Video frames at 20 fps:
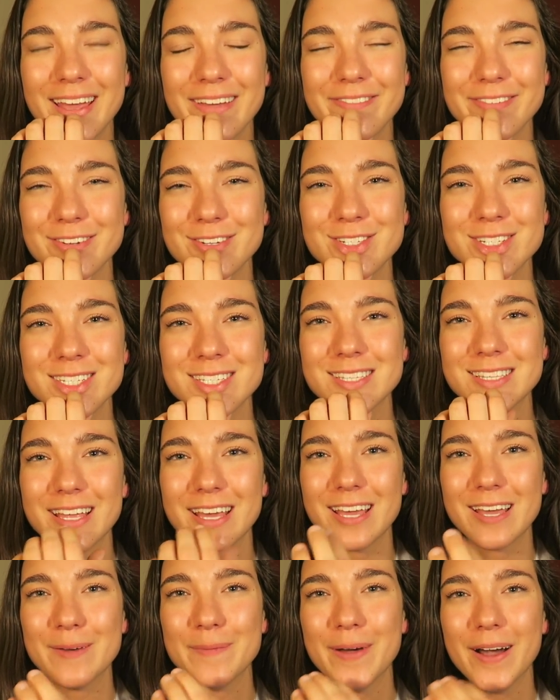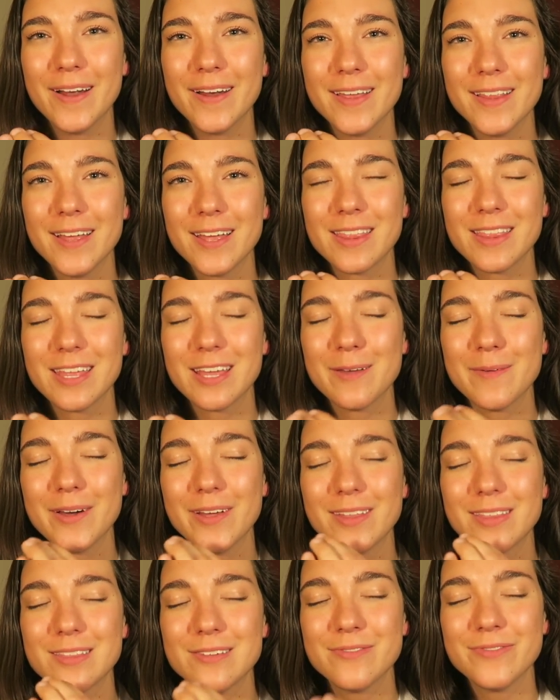If you just think about it, like think about
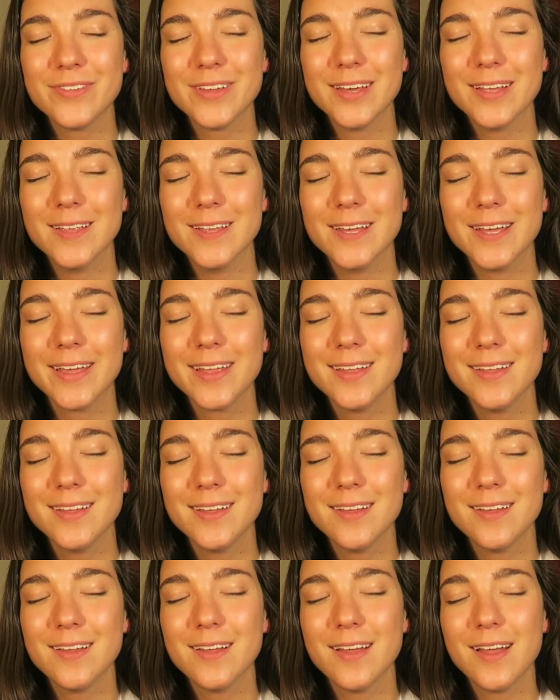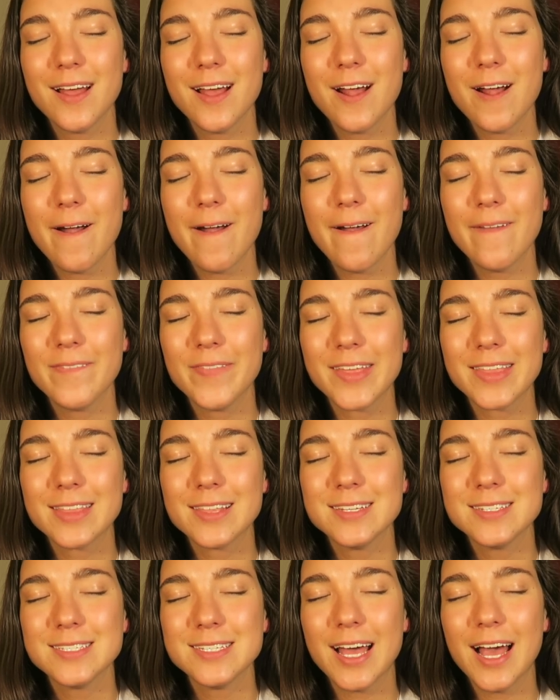like the feeling and like
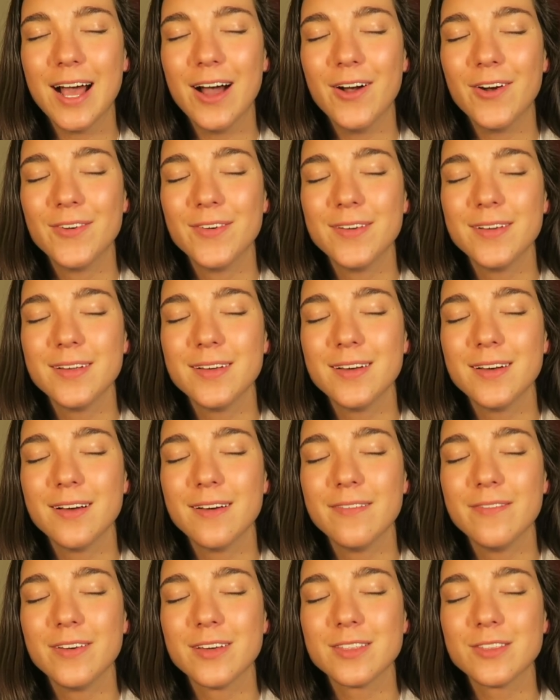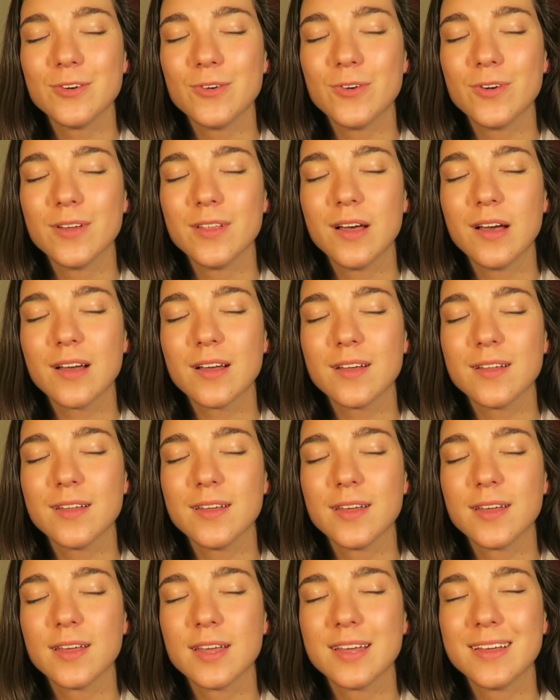the sound of like the oarlock,
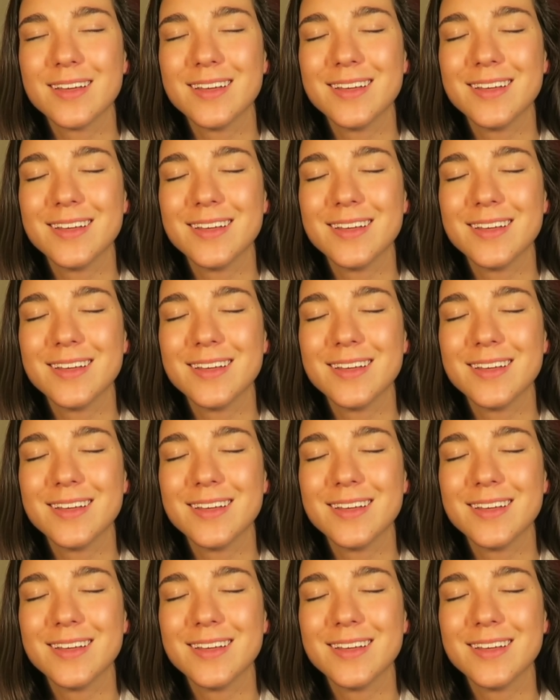like